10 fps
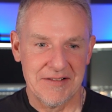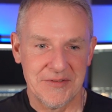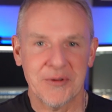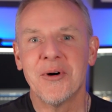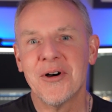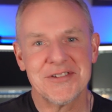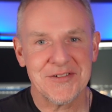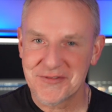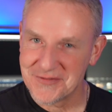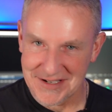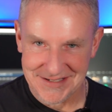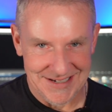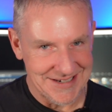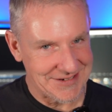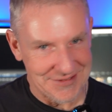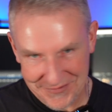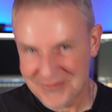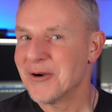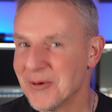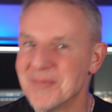the laws of physics
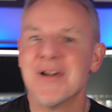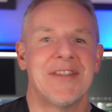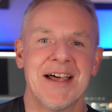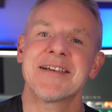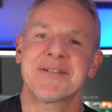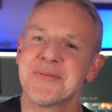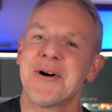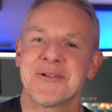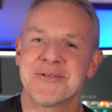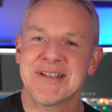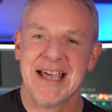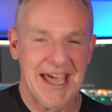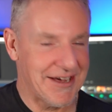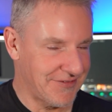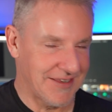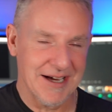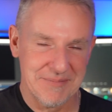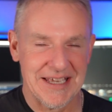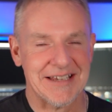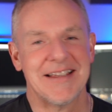from this world, if that
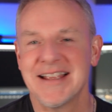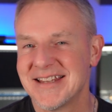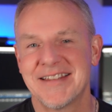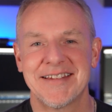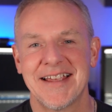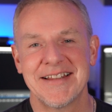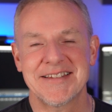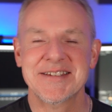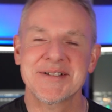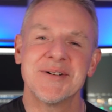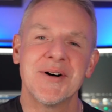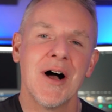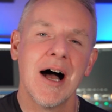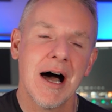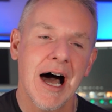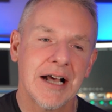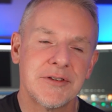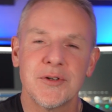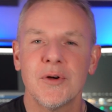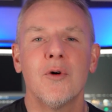makes any sense. So I
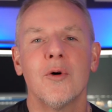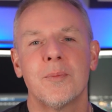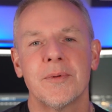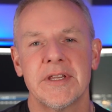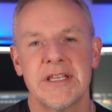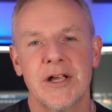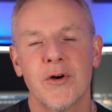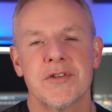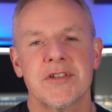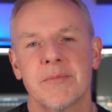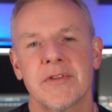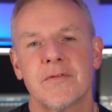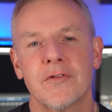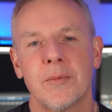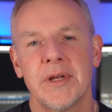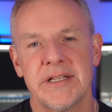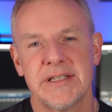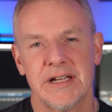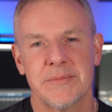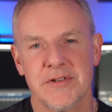do hope that you got something from it in
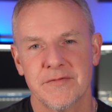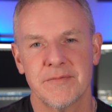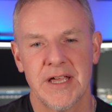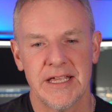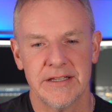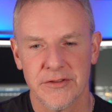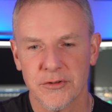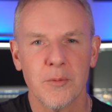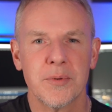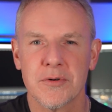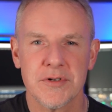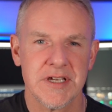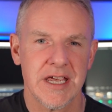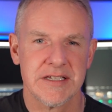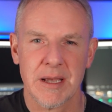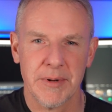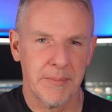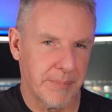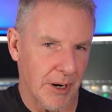terms of uh, the thought process about